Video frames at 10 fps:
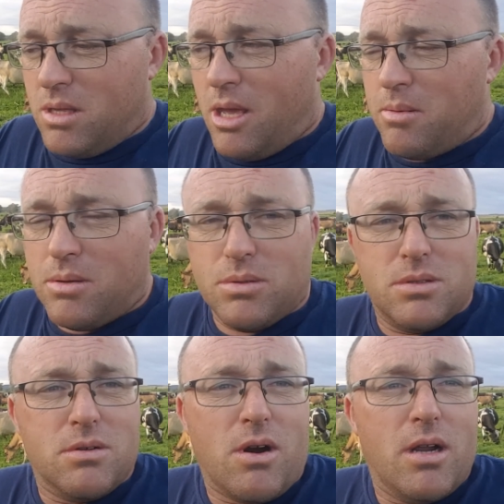Gabby
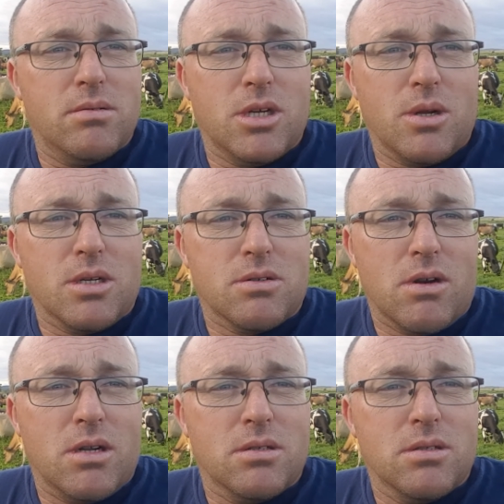was great showing us
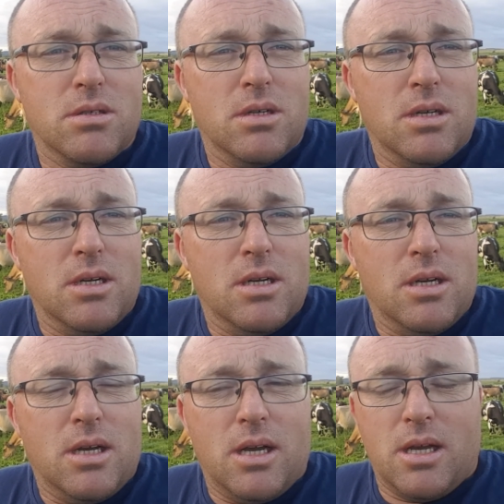around.
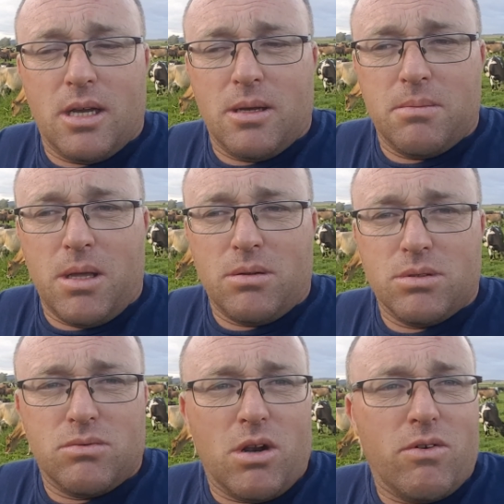And it
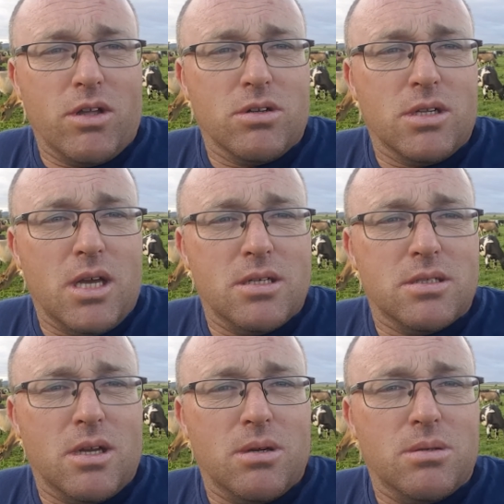was a really, really good day.
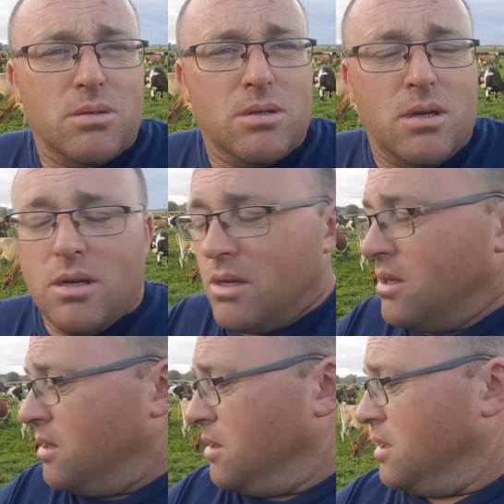So
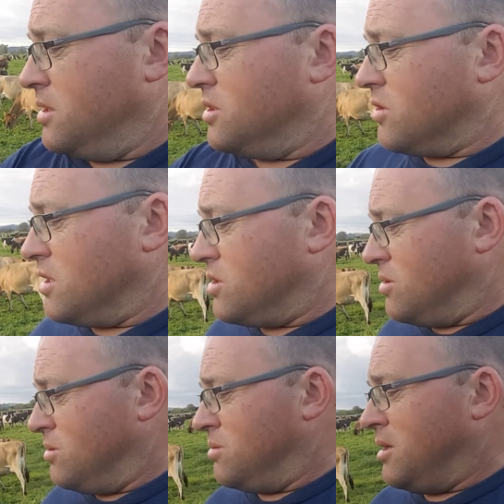here's a drink
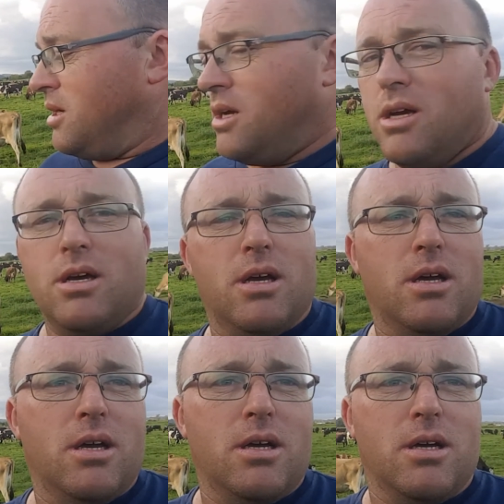to
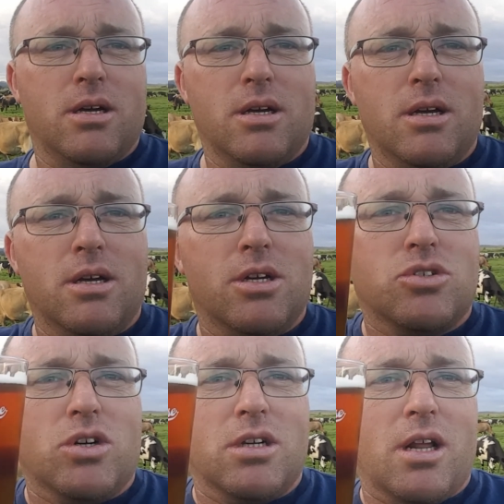
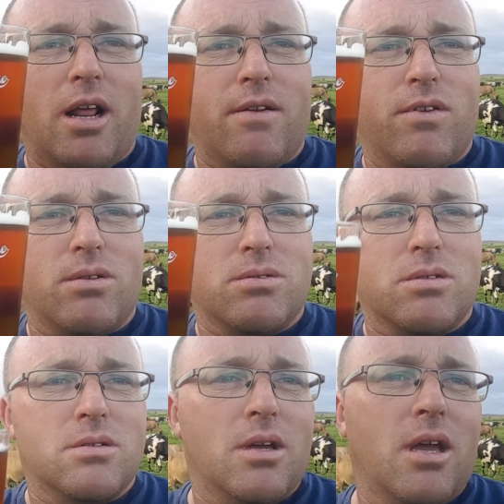
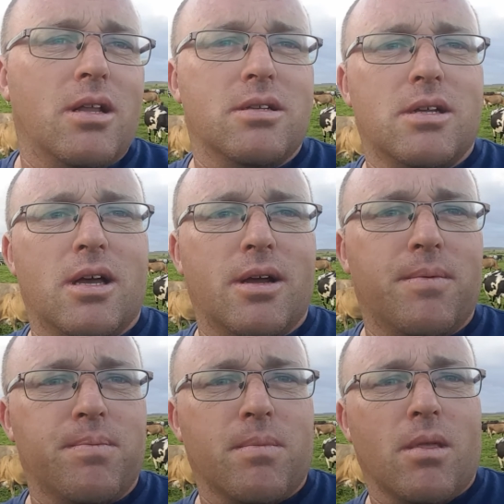Gladfield's, and
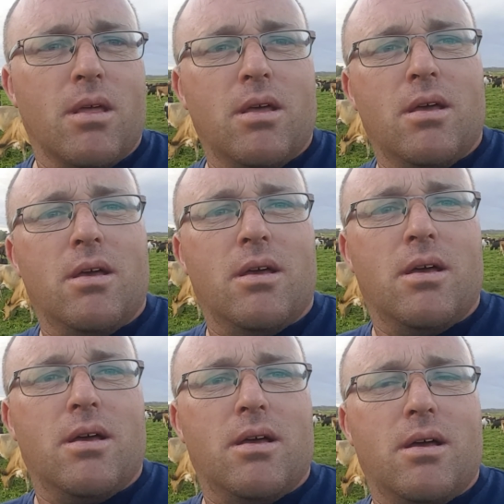
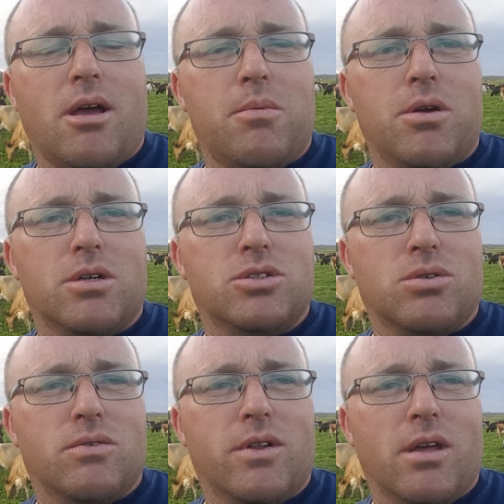hope you guys
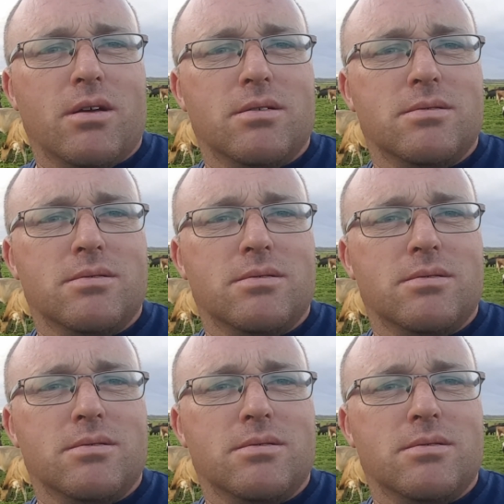enjoyed the video.